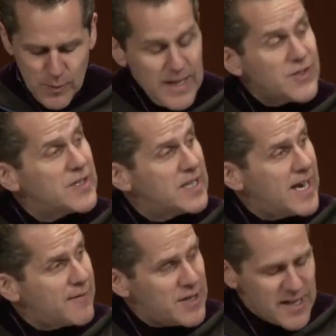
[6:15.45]
reasoned
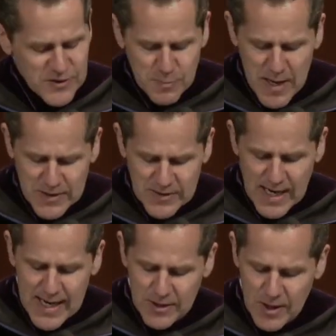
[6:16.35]
and evidence-based
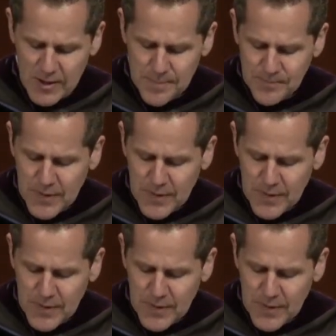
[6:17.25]
dialogue.